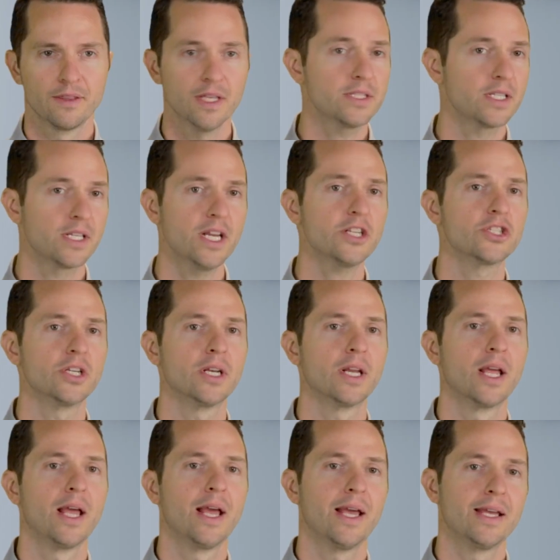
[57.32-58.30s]
This addition
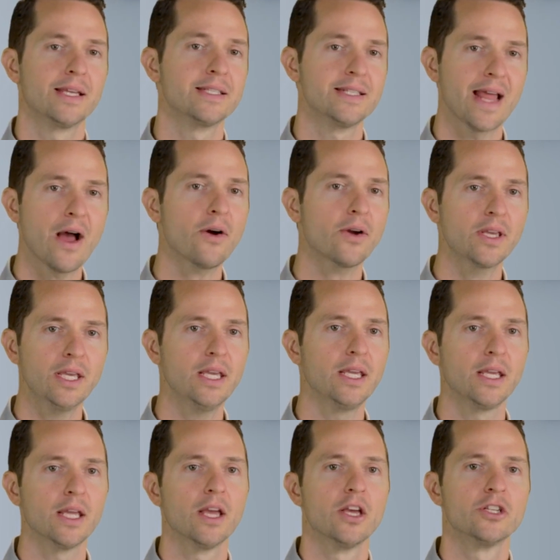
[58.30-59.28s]
is now
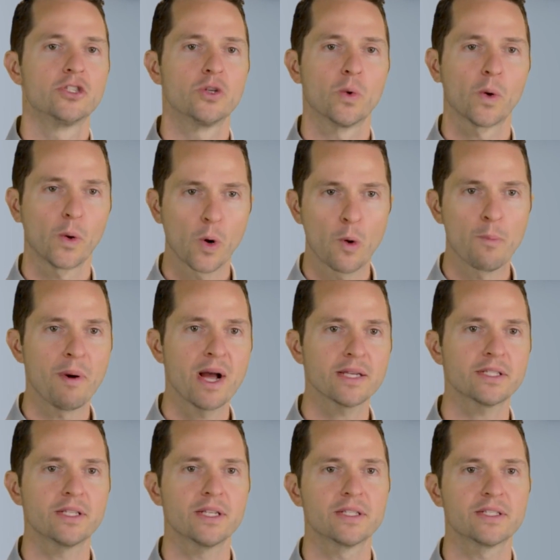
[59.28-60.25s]
key to a
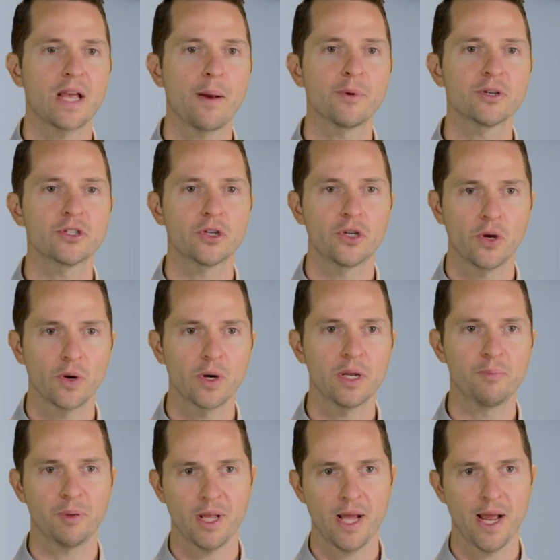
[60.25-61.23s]
robust
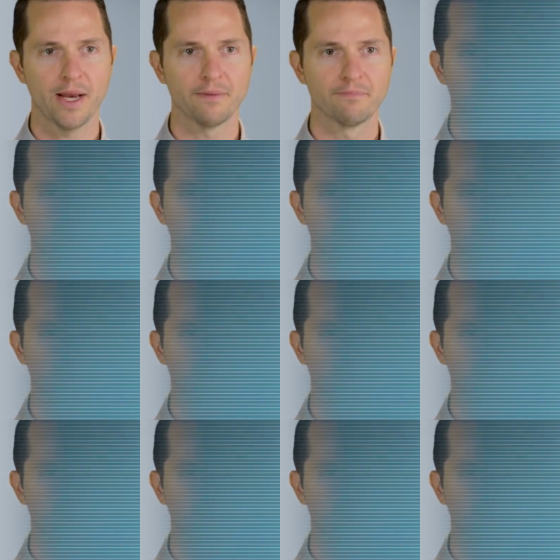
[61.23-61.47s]
cybersecurity plan.